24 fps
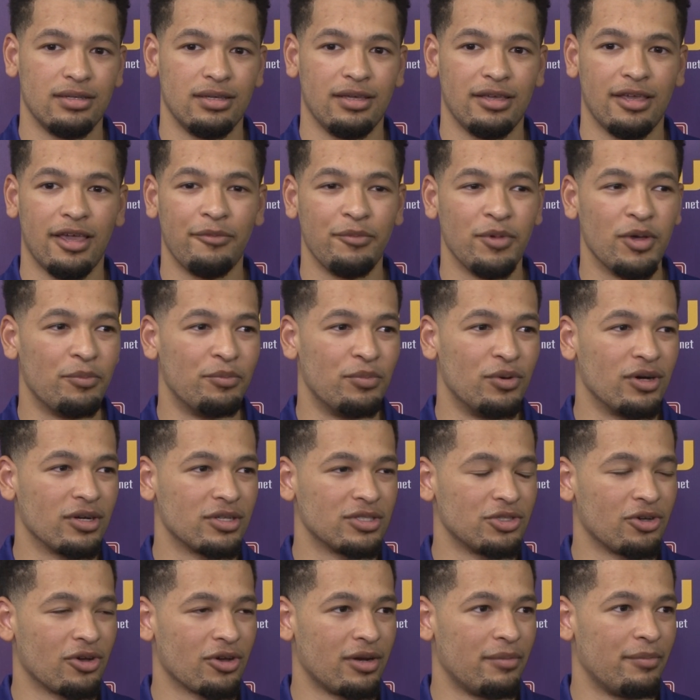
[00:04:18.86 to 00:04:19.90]
He gave me a
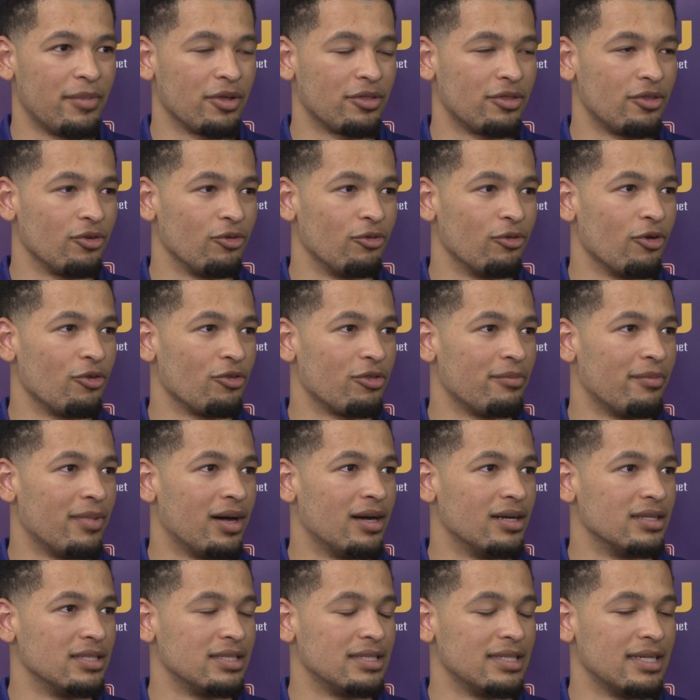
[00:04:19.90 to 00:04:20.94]
book talking about the growth
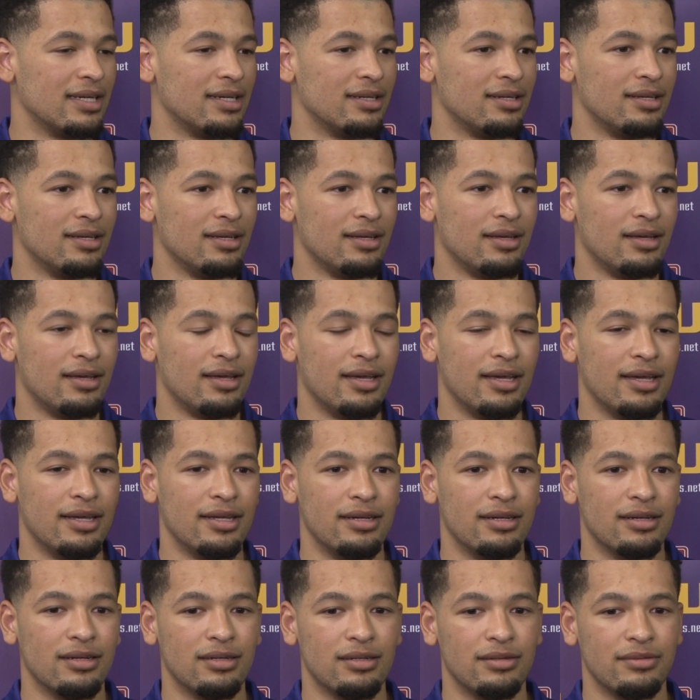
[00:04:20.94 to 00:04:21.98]
mindset.
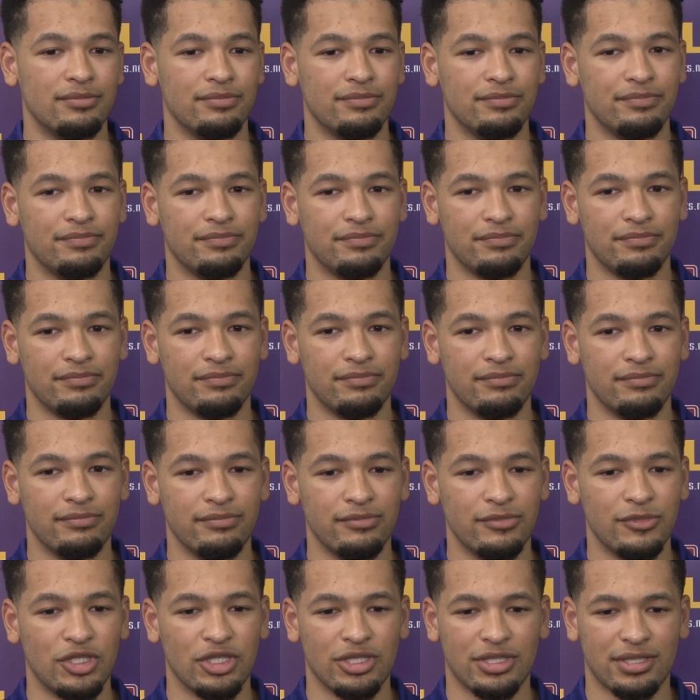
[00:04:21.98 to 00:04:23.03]
And
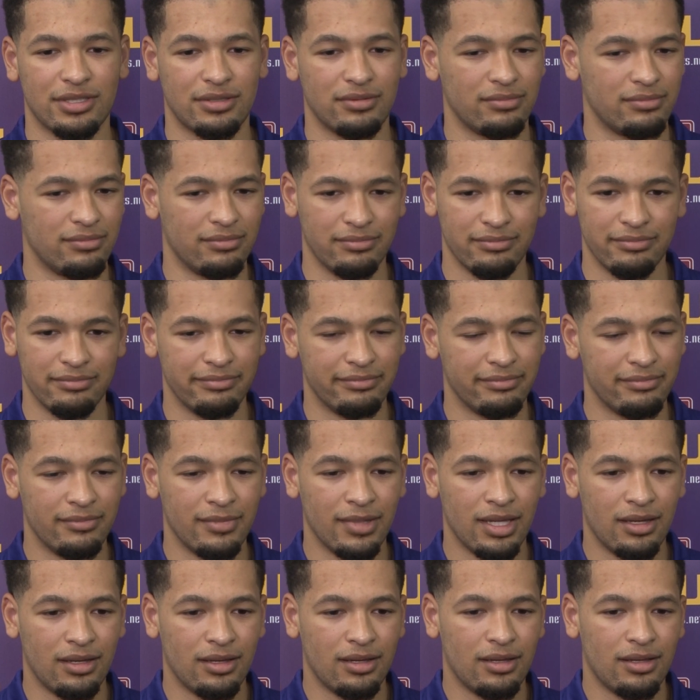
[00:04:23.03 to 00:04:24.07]
just
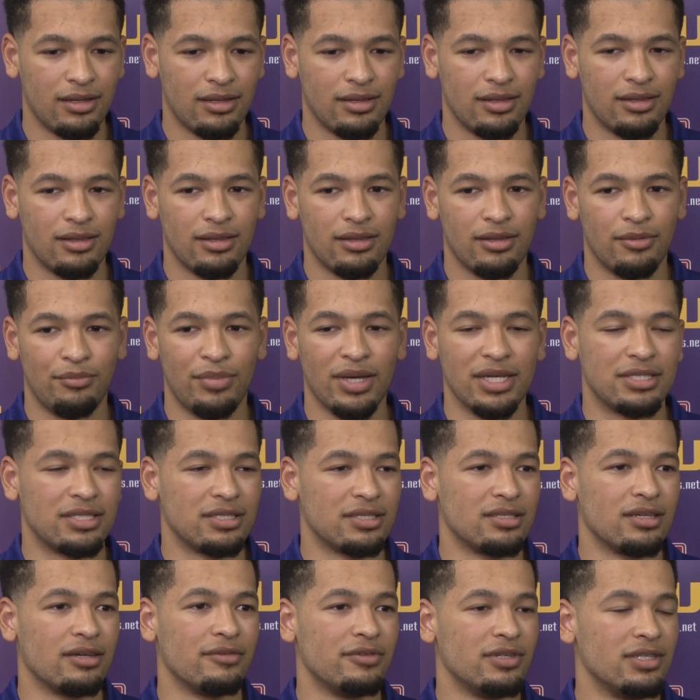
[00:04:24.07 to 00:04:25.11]
the
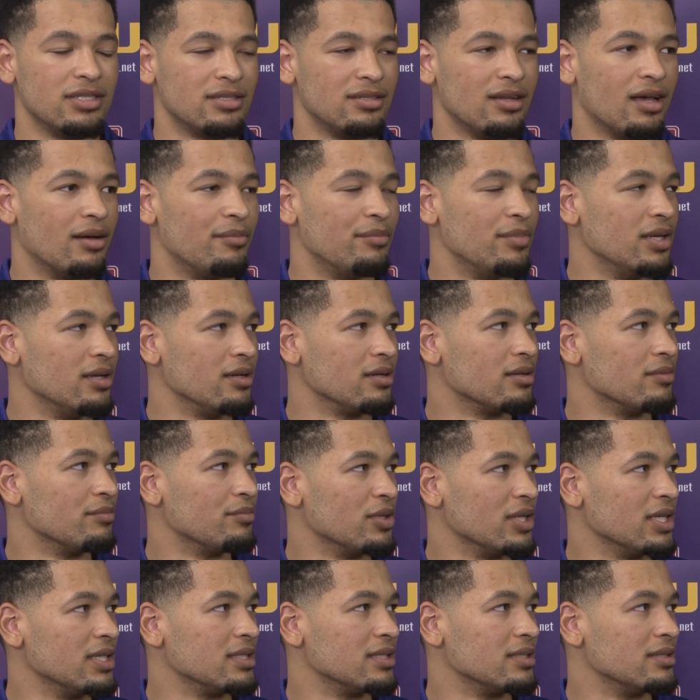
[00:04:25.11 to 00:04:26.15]
basis of it is not being
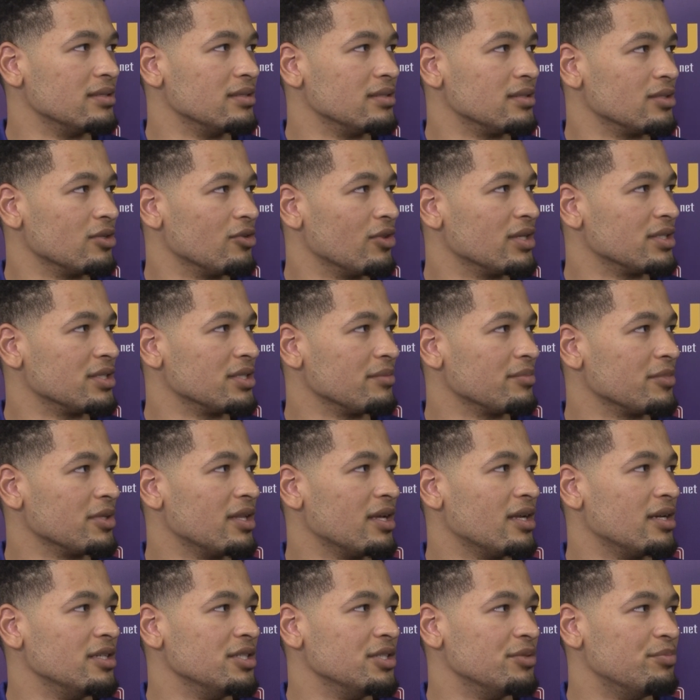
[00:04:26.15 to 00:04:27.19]
complacent. So that's something
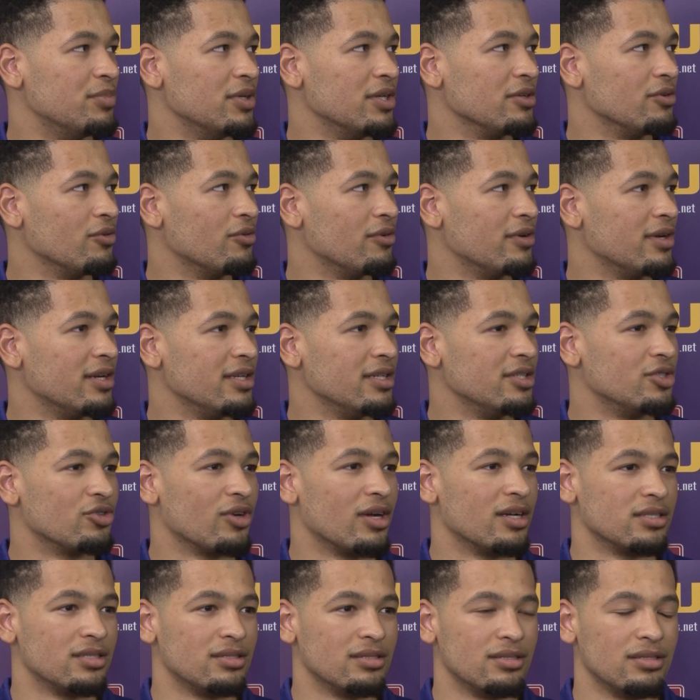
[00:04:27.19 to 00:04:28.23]
that he's big on, and he
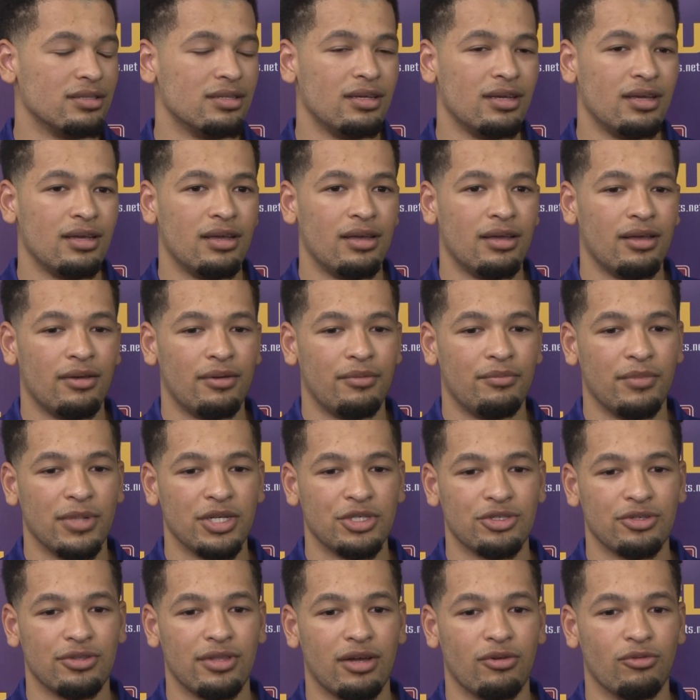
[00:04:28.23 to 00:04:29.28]
tries to
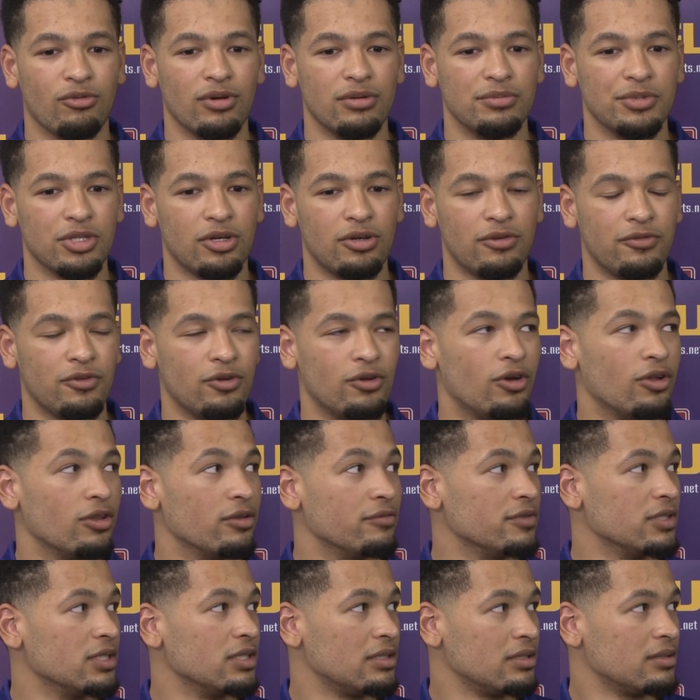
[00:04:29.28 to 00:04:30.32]
make sure that rubs off on all
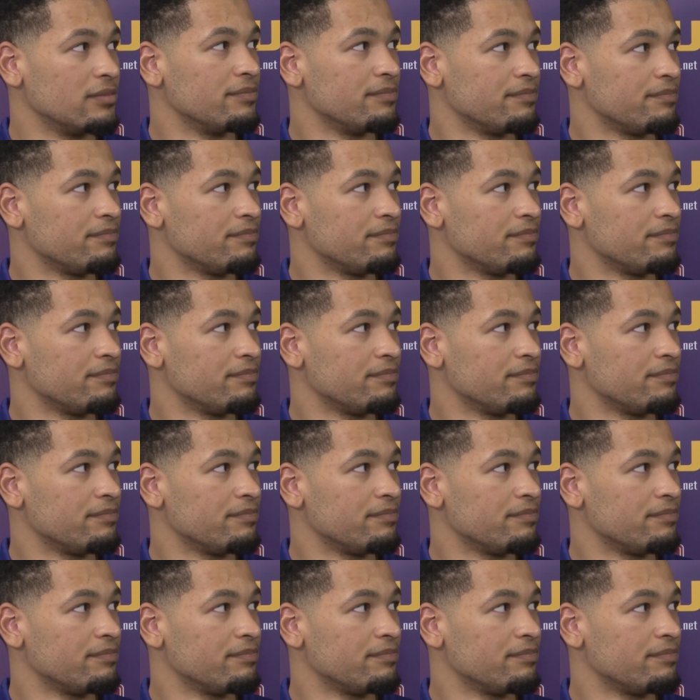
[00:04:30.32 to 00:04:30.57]
of us.